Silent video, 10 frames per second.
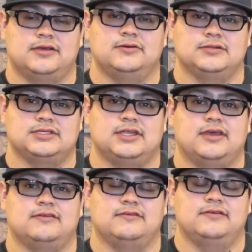cool
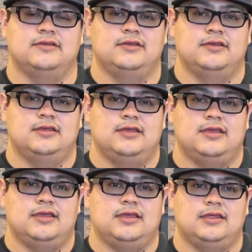stuff.
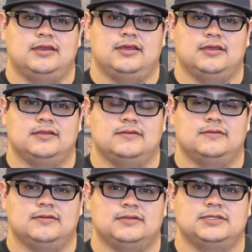And
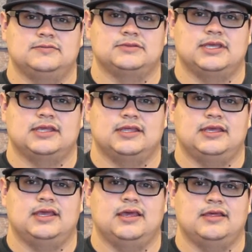seems like
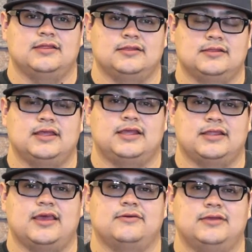they like
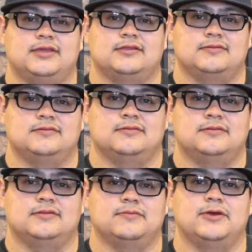that week
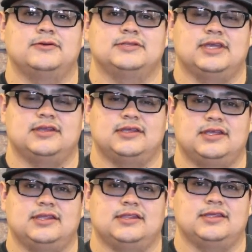the most out of
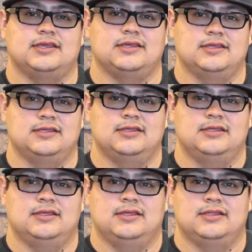anything.
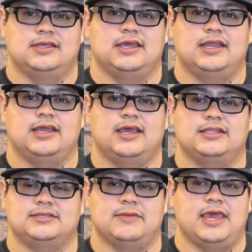They kind of
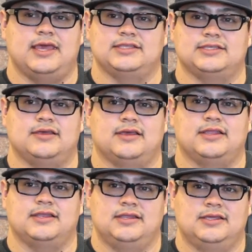got some
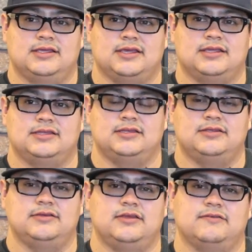hands-on, got to
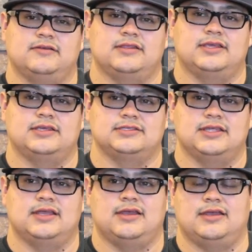do different things
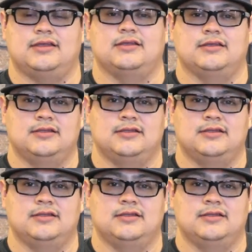there, and